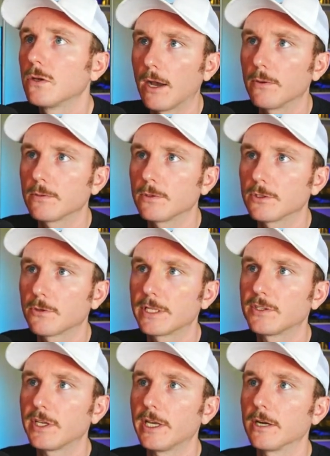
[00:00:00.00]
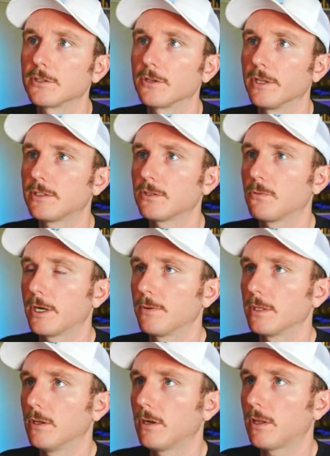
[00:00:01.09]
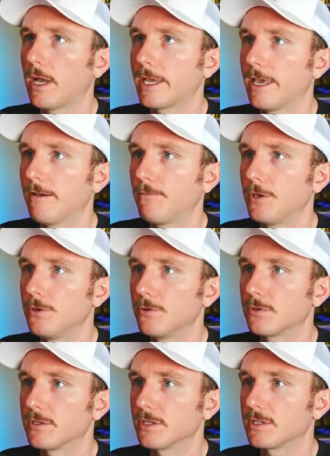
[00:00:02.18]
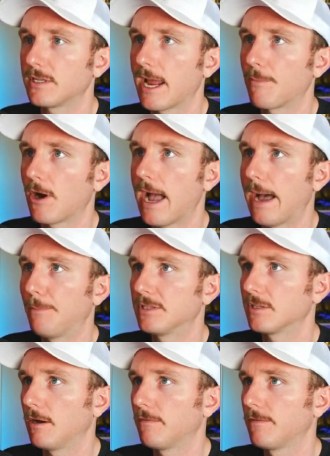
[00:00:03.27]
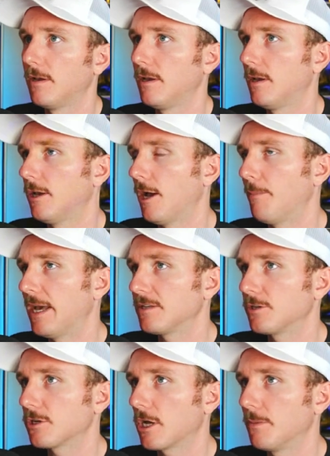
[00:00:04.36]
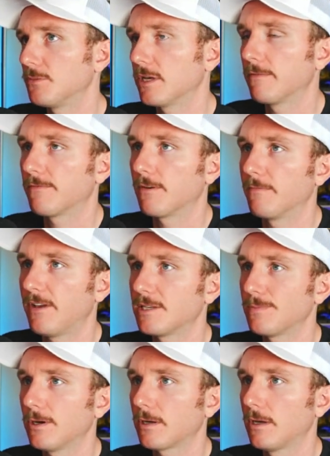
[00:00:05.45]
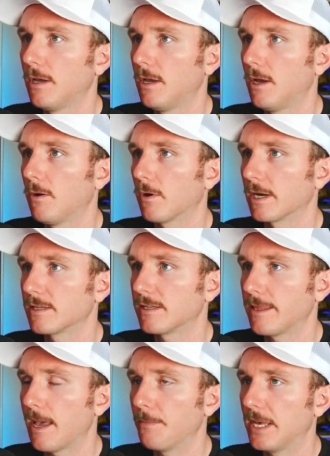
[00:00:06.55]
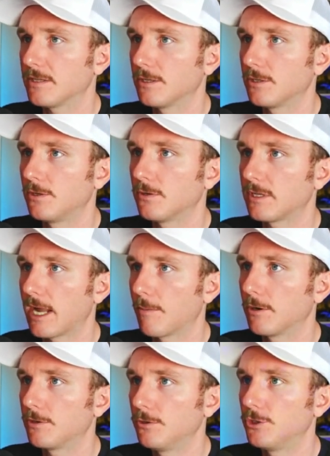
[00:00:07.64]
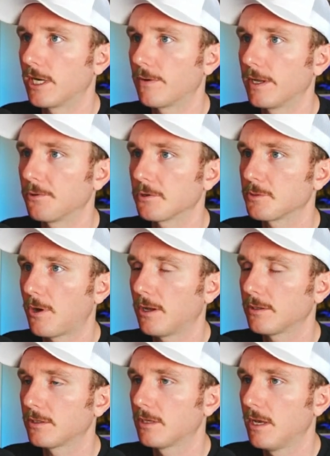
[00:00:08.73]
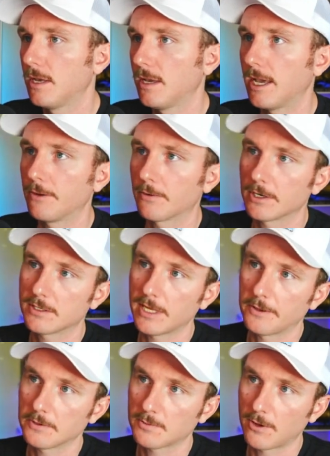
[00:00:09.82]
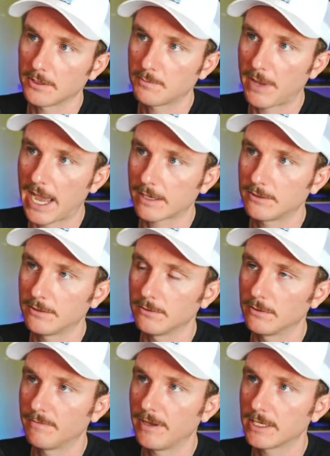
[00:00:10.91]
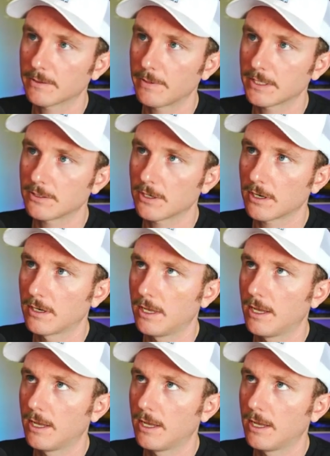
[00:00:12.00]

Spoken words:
Oh, well, so we can see here. So this is what it would look like if we used the Stammer app itself. A message comes in from Facebook. We're going to send that message to Stammer to generate the response. And then we're going to send the response back to the Facebook Messenger.